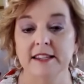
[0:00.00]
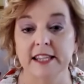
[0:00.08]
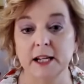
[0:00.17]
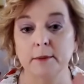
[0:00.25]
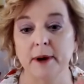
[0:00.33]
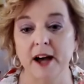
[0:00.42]

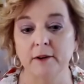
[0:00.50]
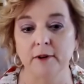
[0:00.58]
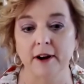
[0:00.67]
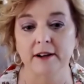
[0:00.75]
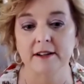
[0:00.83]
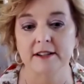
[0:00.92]

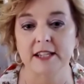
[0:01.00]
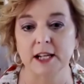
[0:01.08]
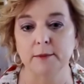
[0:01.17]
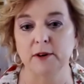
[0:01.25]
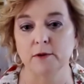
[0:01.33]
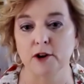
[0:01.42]
cinnamon
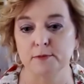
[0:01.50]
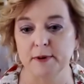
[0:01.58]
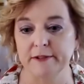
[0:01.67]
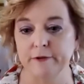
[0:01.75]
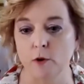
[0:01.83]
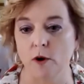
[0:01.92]
cinnamon rolls
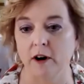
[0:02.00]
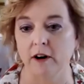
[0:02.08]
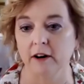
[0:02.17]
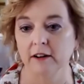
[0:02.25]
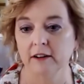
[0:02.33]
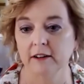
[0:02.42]

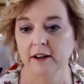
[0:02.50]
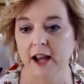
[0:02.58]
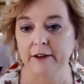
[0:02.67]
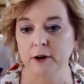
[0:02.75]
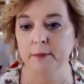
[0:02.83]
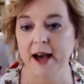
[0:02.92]
before?
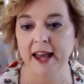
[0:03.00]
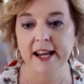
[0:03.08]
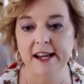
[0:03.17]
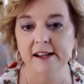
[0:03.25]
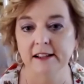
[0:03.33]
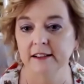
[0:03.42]

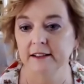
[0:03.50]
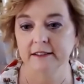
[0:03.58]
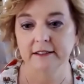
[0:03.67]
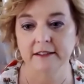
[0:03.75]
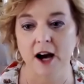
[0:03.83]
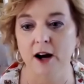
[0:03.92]
Everybody?
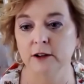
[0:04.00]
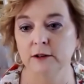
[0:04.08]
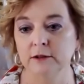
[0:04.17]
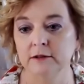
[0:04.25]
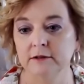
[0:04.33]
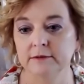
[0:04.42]
Yep. We
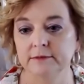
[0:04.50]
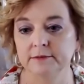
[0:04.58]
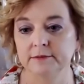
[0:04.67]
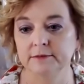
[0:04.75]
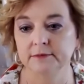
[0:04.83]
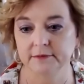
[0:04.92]
have had it,
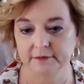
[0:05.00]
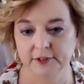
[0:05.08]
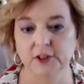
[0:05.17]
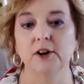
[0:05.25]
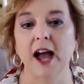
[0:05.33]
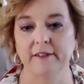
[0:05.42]
but not,
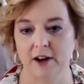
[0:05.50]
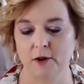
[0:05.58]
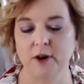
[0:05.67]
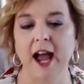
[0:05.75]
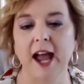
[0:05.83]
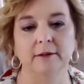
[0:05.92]
never
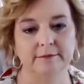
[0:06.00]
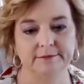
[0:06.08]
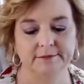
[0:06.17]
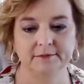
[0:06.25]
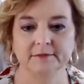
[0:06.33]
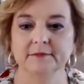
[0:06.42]
baked okay. it.
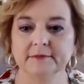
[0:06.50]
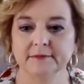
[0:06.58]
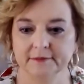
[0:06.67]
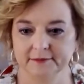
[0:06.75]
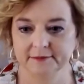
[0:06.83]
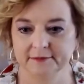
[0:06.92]

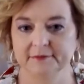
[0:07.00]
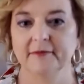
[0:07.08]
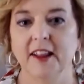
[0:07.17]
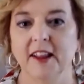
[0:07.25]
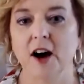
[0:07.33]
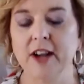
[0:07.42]

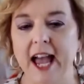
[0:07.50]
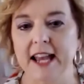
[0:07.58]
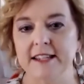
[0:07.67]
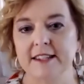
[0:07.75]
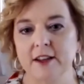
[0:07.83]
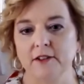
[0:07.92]

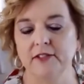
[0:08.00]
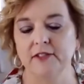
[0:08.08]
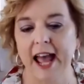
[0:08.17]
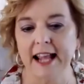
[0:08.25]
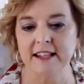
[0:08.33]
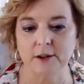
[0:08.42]
Okay, so
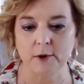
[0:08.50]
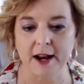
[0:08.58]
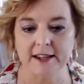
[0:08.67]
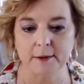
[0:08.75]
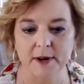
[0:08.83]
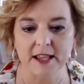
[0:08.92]
that's the
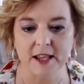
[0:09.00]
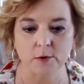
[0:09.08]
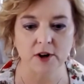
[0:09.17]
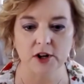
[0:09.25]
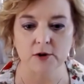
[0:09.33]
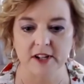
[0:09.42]
recipe that
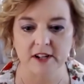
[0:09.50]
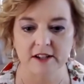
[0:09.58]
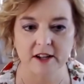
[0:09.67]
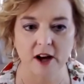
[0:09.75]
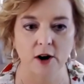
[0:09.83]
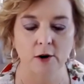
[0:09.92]
we're using.
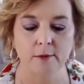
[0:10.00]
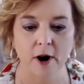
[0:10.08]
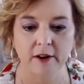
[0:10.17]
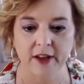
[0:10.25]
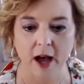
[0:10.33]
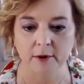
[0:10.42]
So
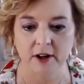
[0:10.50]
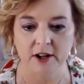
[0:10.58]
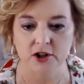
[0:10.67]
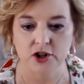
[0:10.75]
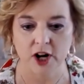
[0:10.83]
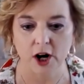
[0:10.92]
Martha, I'm
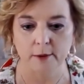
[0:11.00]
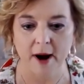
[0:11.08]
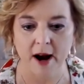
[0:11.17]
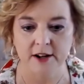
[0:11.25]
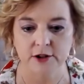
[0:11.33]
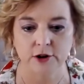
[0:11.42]
gonna share
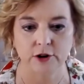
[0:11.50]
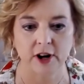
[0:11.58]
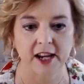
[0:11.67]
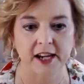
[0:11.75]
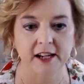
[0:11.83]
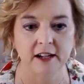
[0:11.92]
my
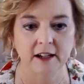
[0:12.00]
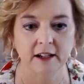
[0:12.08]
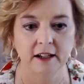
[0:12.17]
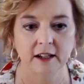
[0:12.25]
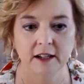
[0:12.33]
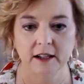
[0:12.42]
screen
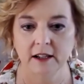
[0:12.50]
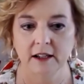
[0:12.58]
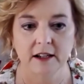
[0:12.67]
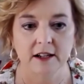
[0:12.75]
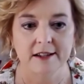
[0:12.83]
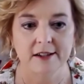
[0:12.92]

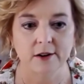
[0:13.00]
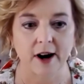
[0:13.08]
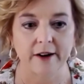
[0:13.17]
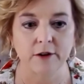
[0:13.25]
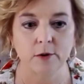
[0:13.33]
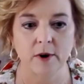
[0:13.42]
so
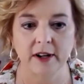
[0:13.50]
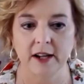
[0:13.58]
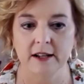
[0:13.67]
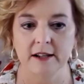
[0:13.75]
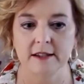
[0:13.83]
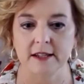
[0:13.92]

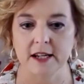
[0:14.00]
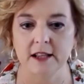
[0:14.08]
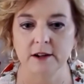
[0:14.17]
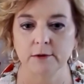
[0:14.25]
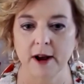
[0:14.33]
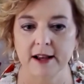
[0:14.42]
everyone can see the